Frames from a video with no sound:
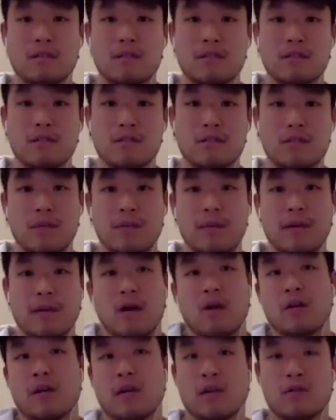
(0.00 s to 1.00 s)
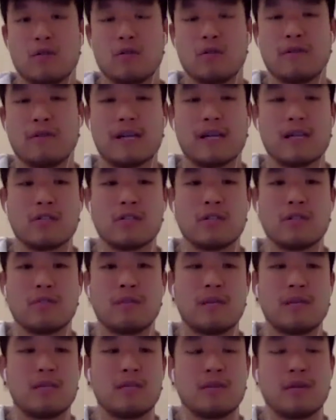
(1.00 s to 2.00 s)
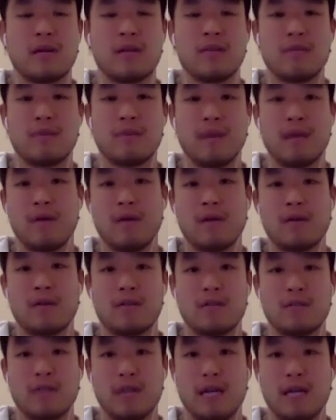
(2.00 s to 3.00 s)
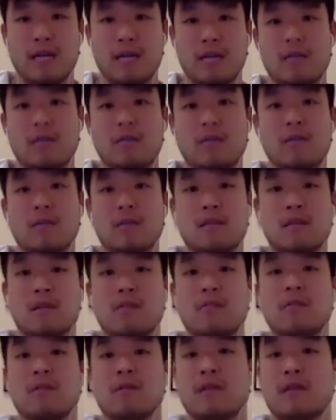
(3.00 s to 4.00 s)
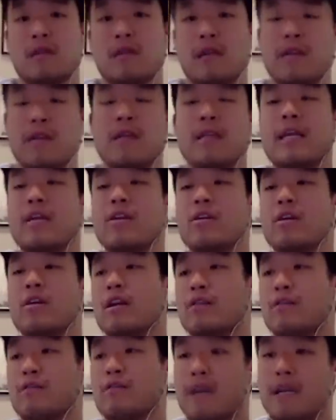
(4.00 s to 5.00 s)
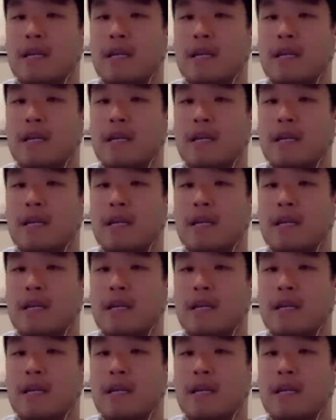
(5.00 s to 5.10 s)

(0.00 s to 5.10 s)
So I'm like, okay, cool. If I can join the best right off the bat, why don't I do that? You know. And then later on, who told you, you